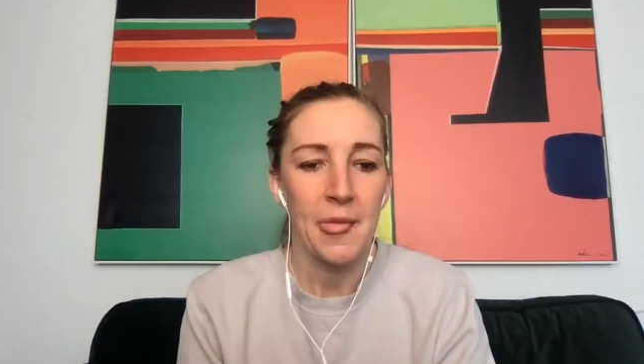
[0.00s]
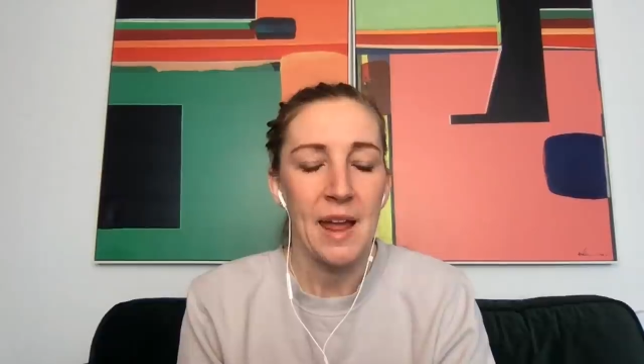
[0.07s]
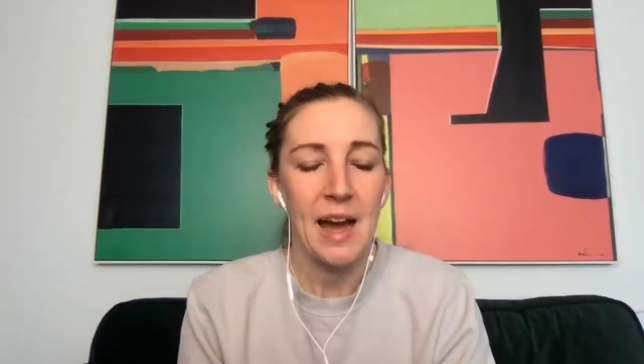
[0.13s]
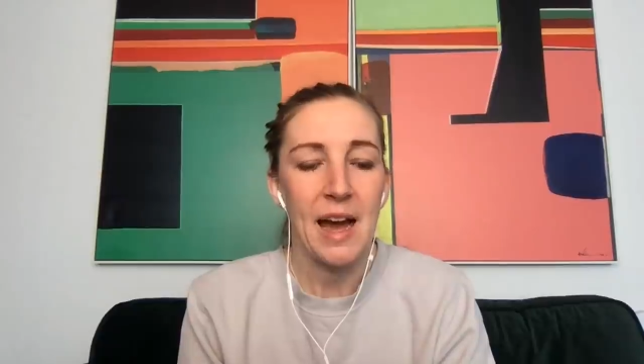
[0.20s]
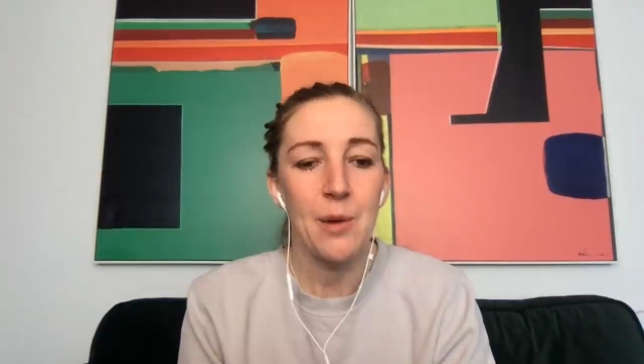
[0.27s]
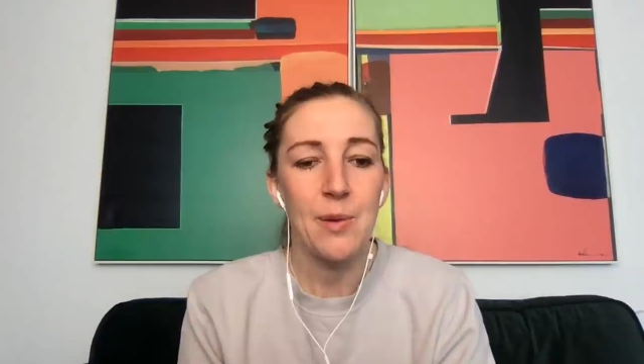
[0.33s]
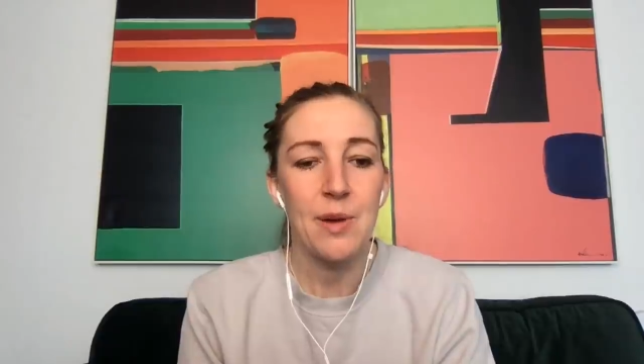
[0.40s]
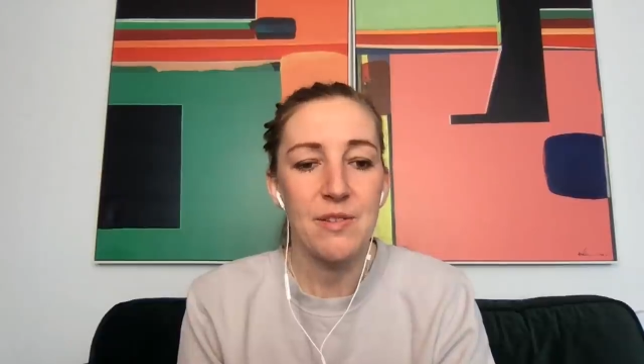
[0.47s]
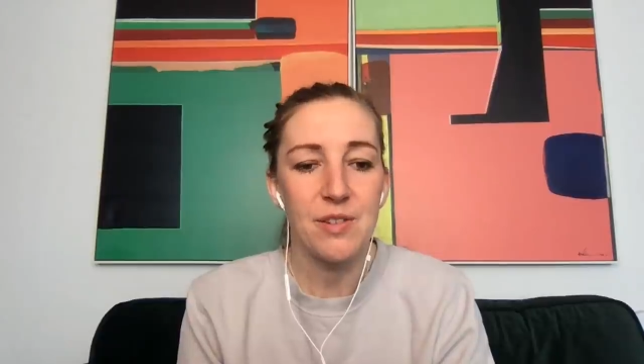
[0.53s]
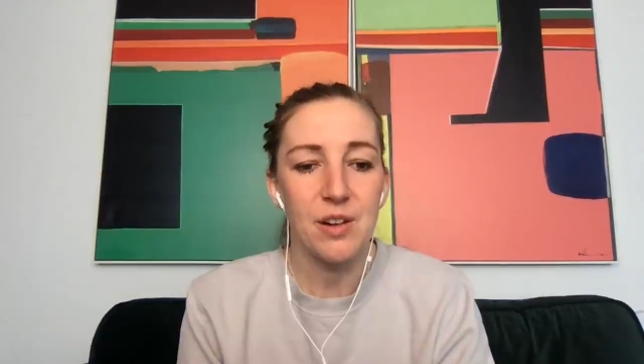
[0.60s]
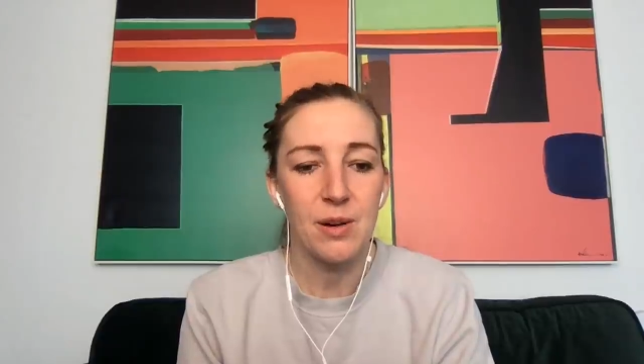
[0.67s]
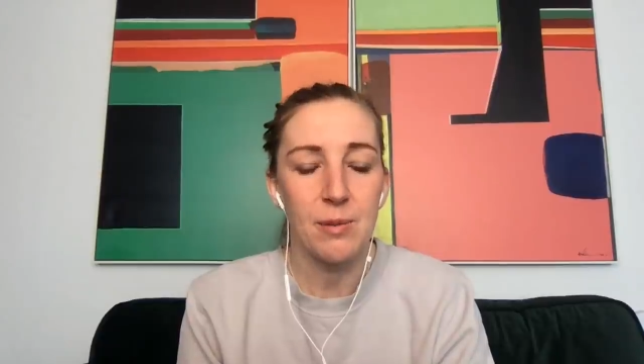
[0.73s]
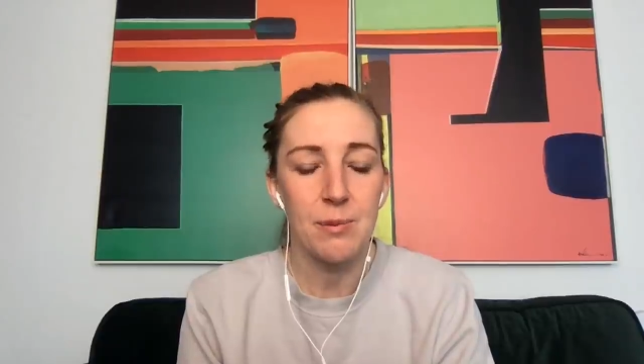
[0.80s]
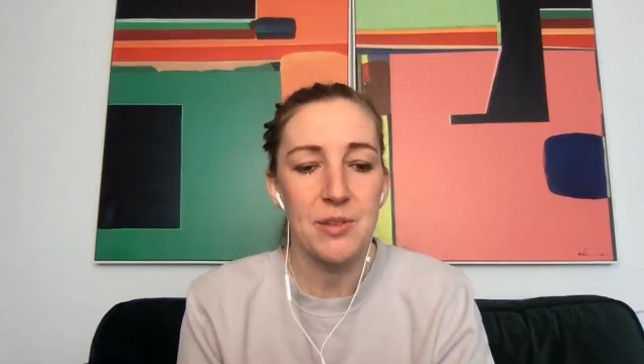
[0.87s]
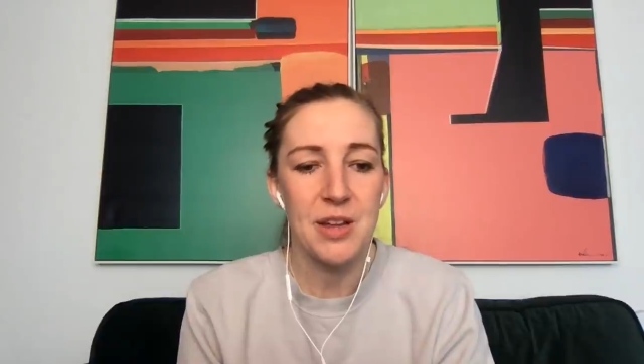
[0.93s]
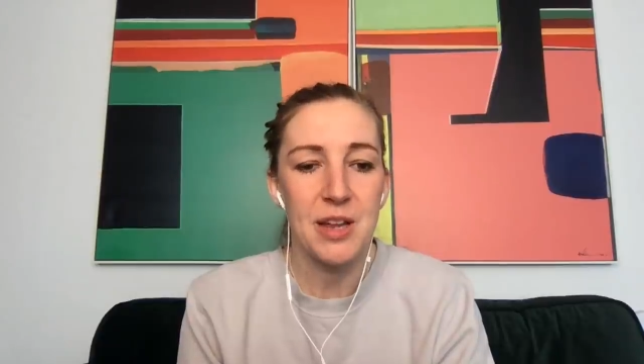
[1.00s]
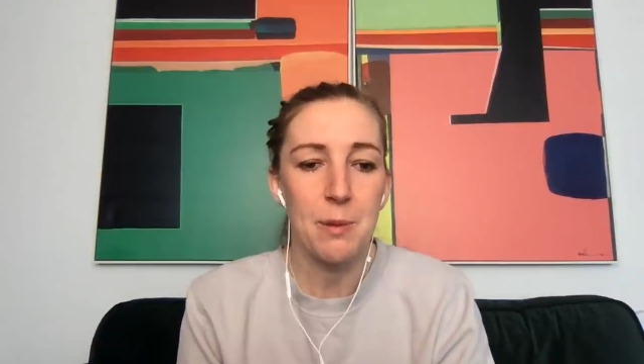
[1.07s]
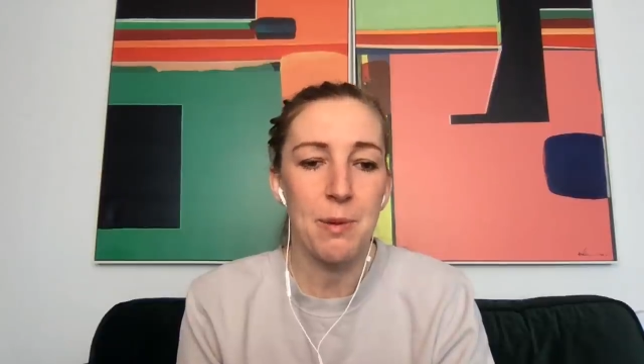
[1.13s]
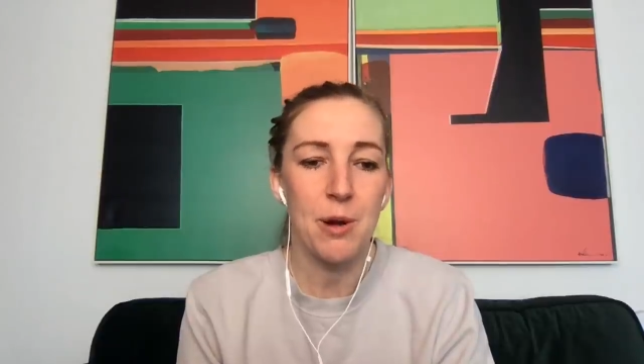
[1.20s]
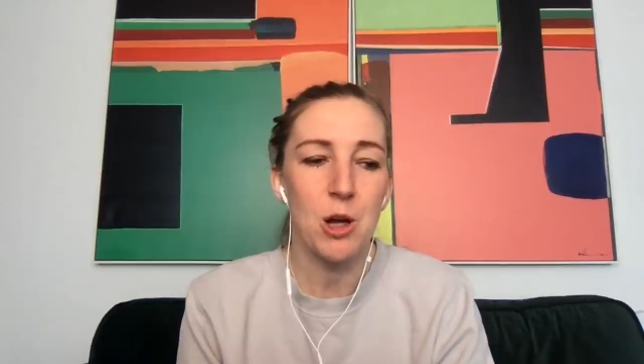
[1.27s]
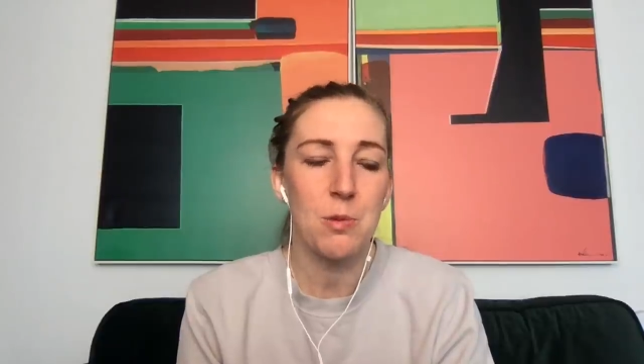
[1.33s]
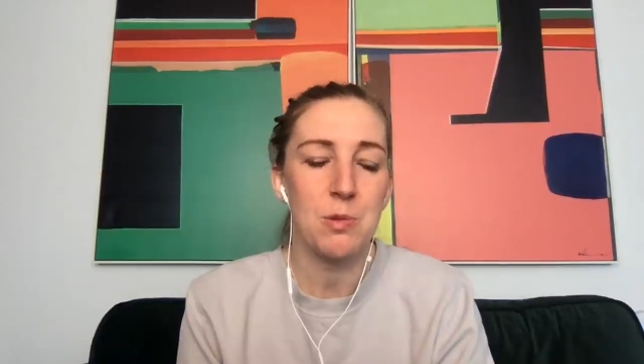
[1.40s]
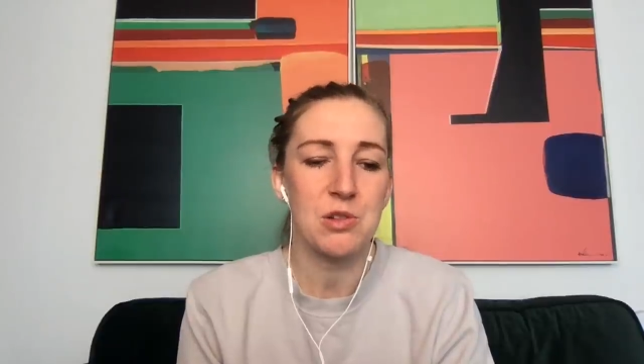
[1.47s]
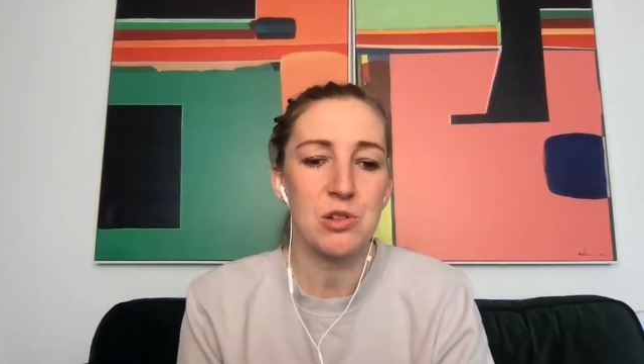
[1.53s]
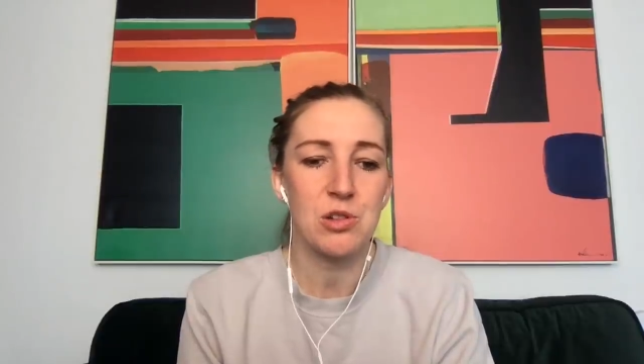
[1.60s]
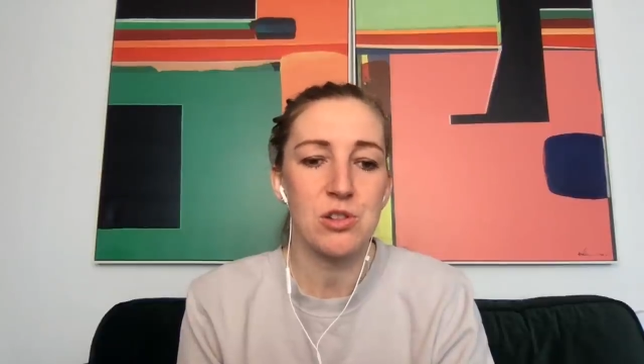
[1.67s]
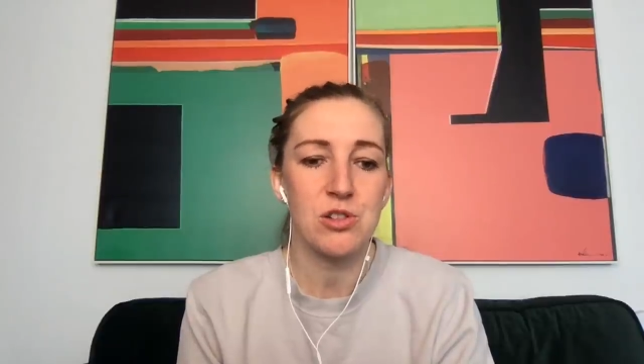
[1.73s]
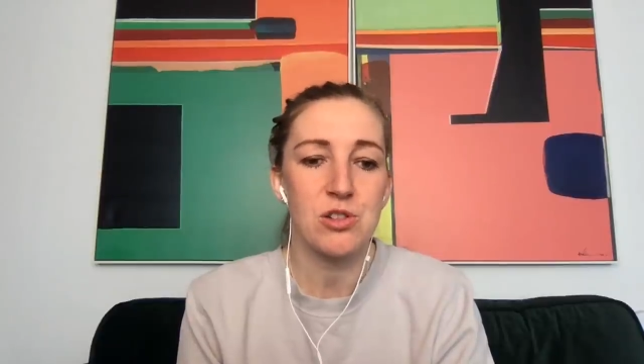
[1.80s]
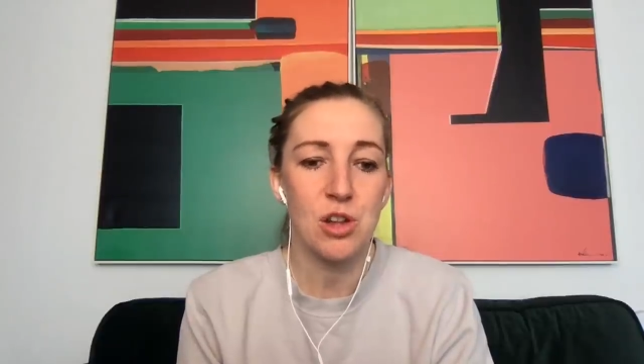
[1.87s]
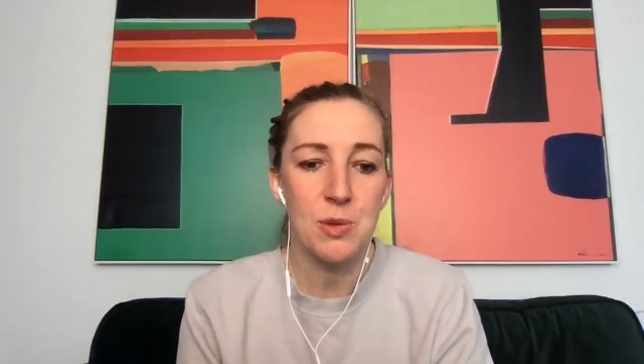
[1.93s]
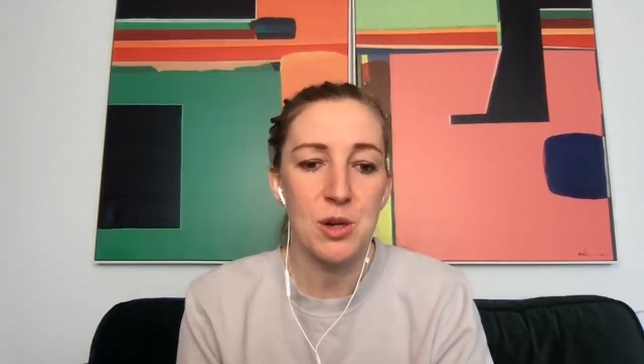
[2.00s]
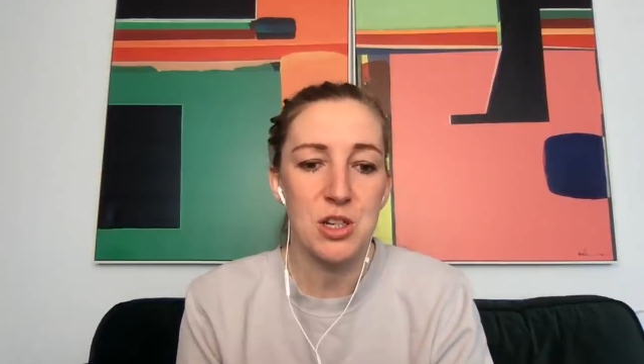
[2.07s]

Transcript: However, Nick Pope has got so